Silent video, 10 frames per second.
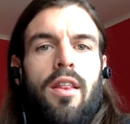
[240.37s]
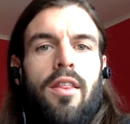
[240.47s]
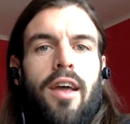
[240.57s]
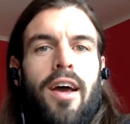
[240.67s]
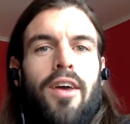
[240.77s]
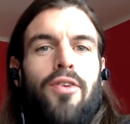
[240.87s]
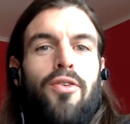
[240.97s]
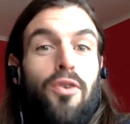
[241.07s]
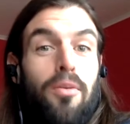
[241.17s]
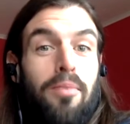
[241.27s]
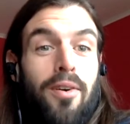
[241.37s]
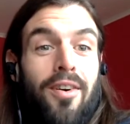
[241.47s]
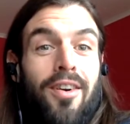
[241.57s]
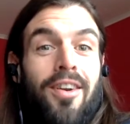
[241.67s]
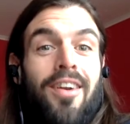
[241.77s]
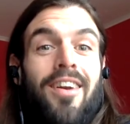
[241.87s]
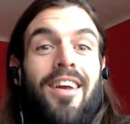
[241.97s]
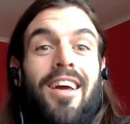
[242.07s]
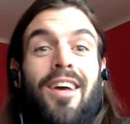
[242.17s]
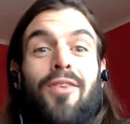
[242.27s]
that you're a part
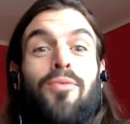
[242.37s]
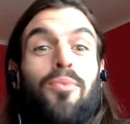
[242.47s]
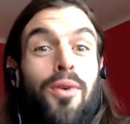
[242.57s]
and